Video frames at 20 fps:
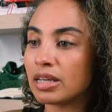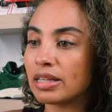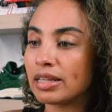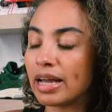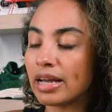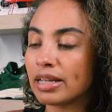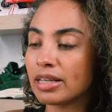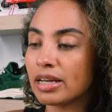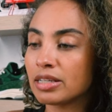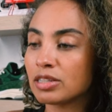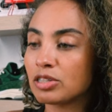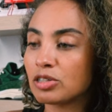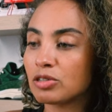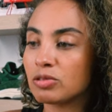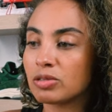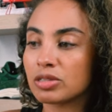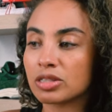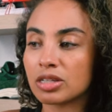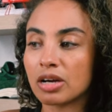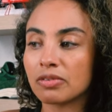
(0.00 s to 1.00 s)

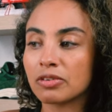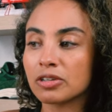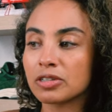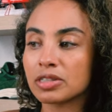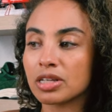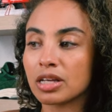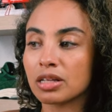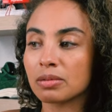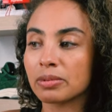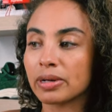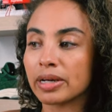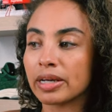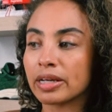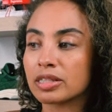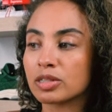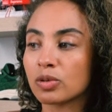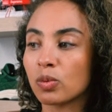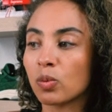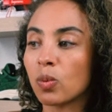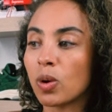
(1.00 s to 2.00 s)
992 Discover and Celebrate
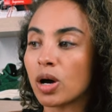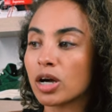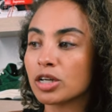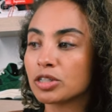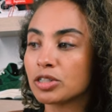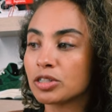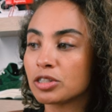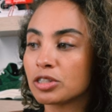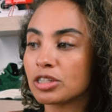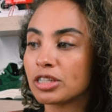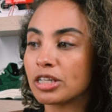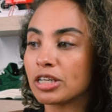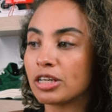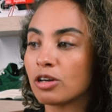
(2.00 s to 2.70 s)
is a Washington